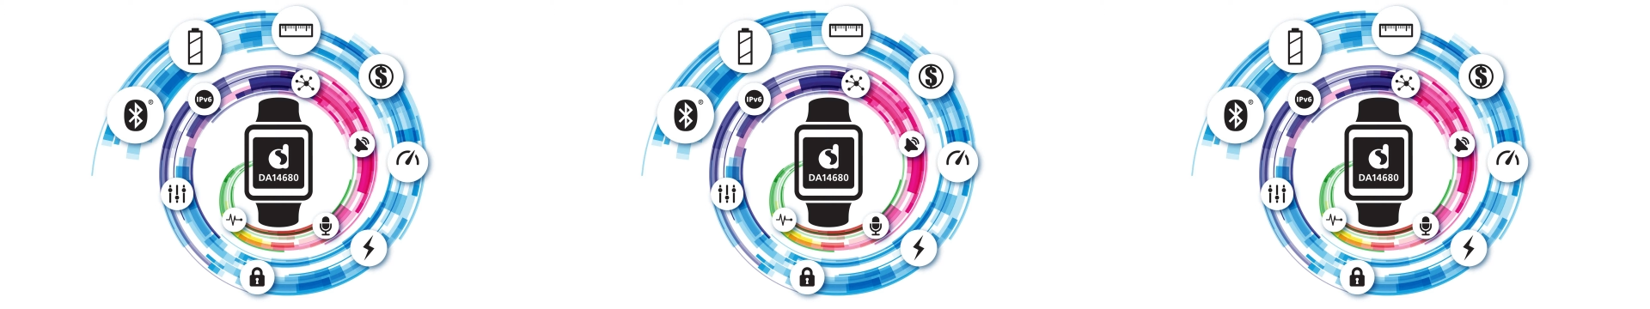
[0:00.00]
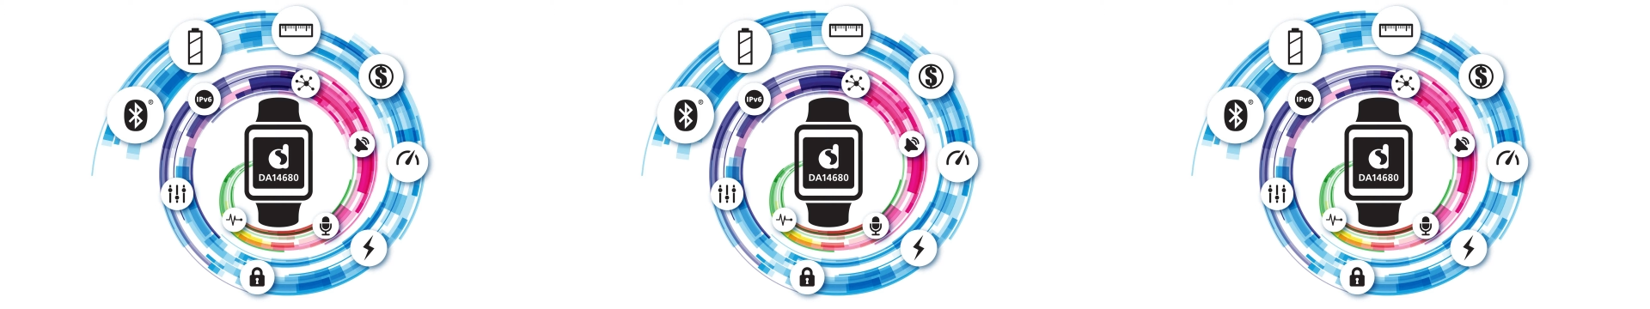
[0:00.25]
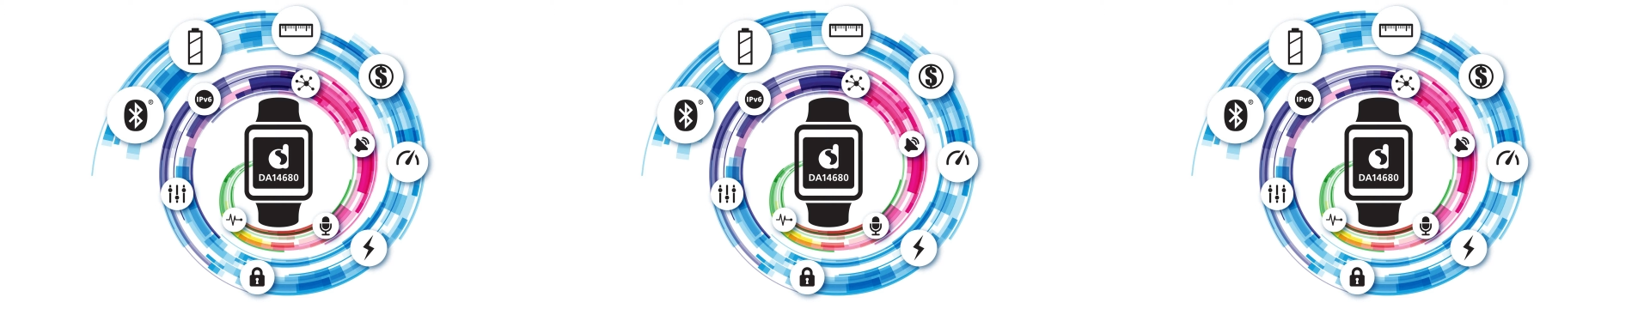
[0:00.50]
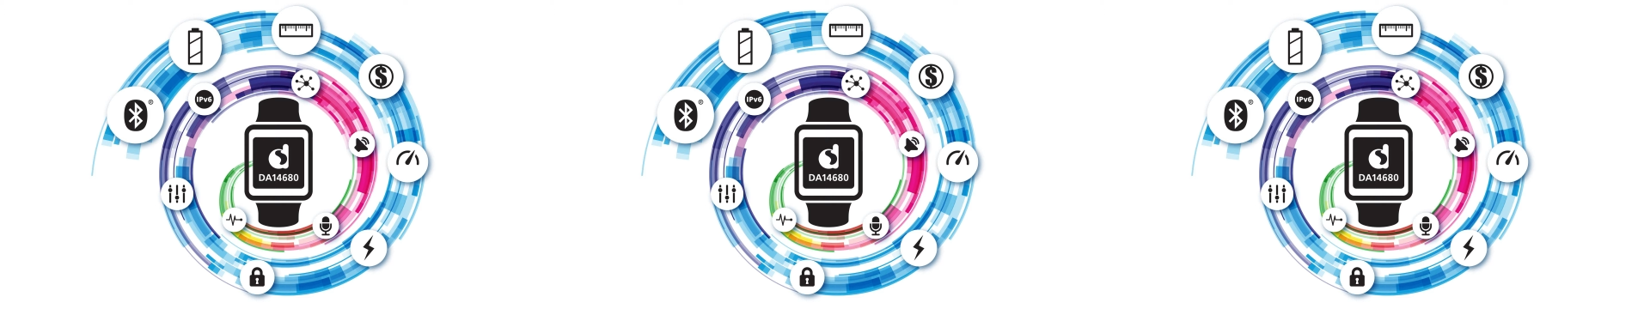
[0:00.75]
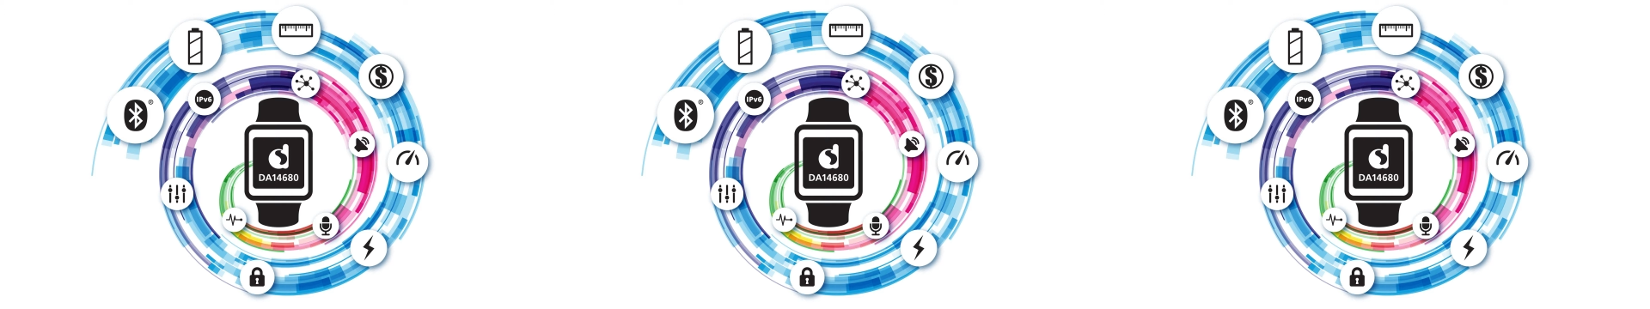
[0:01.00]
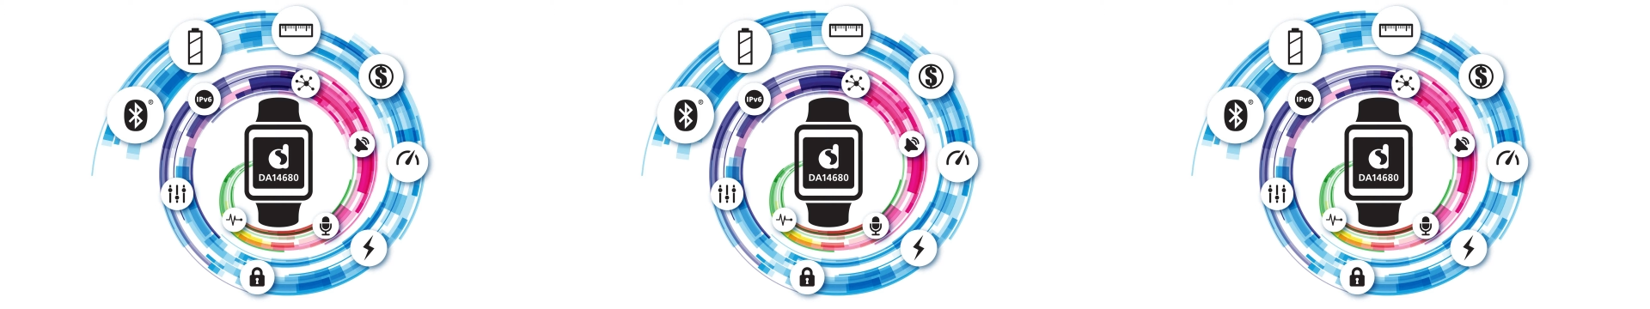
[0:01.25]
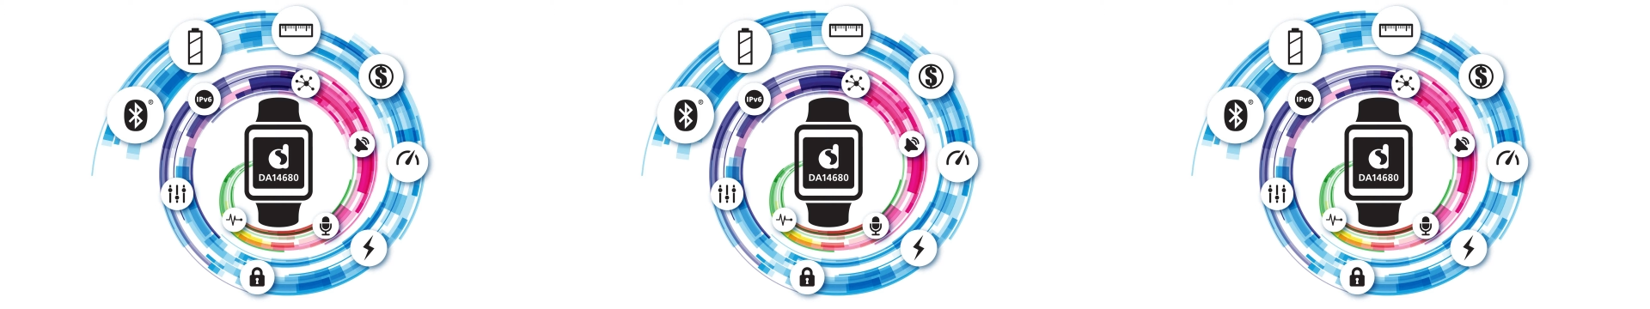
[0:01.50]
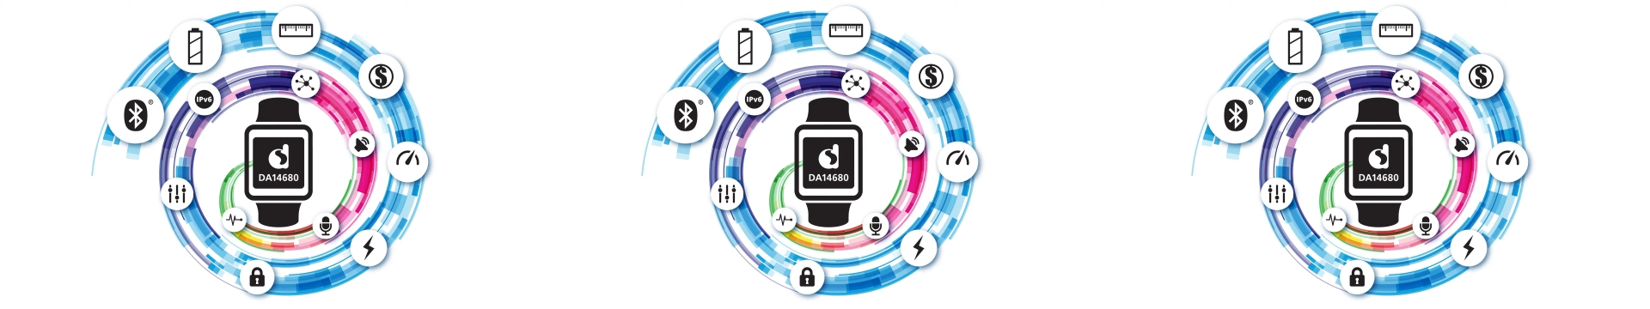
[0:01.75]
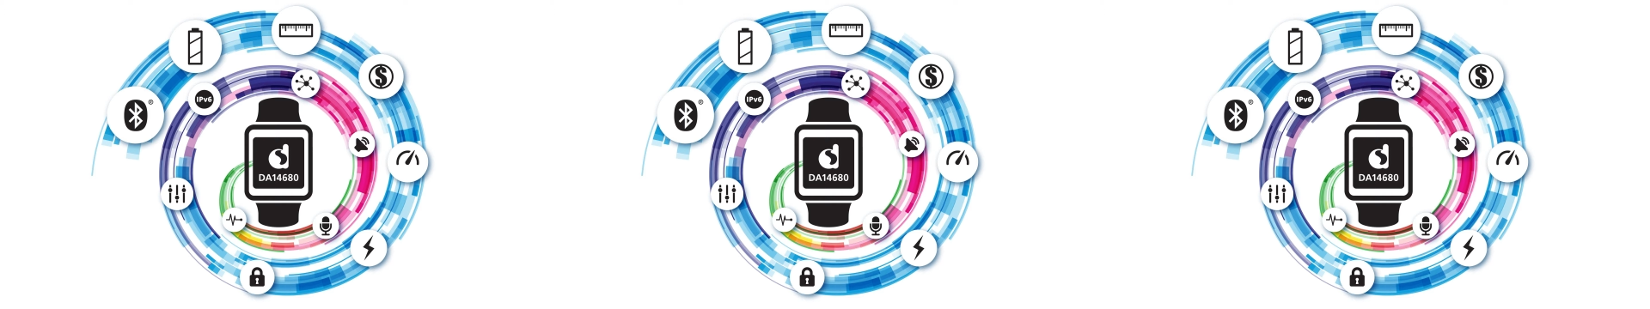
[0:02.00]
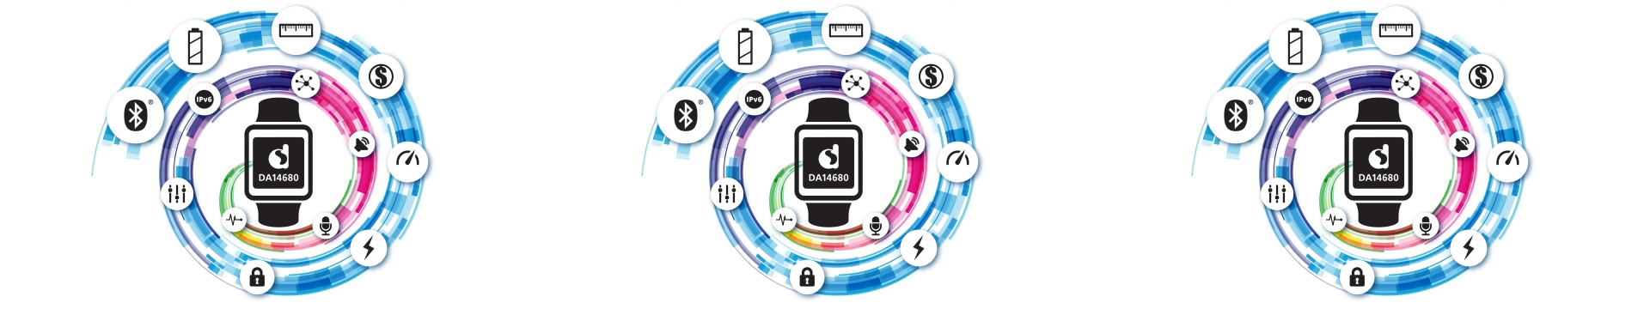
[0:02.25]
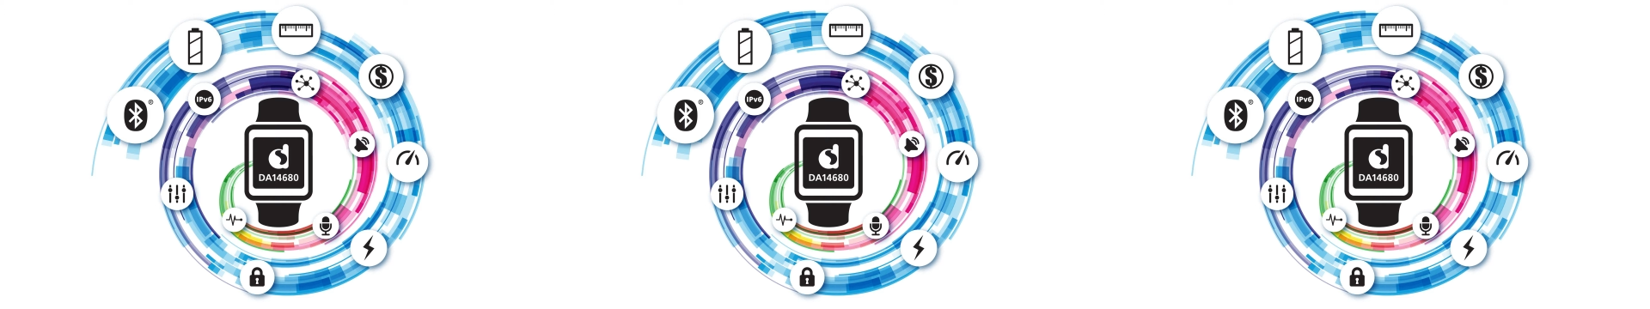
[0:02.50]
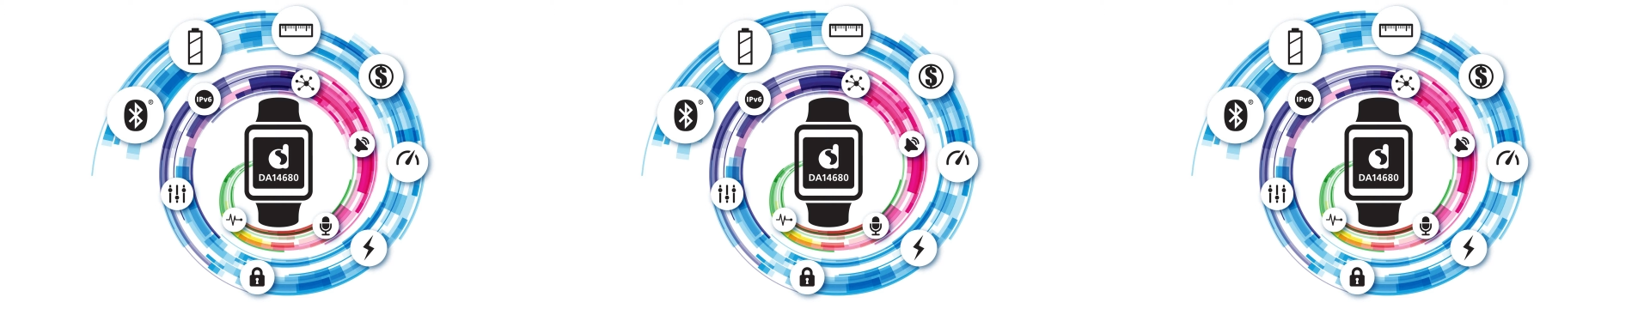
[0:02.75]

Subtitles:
[unreadable: no face in view]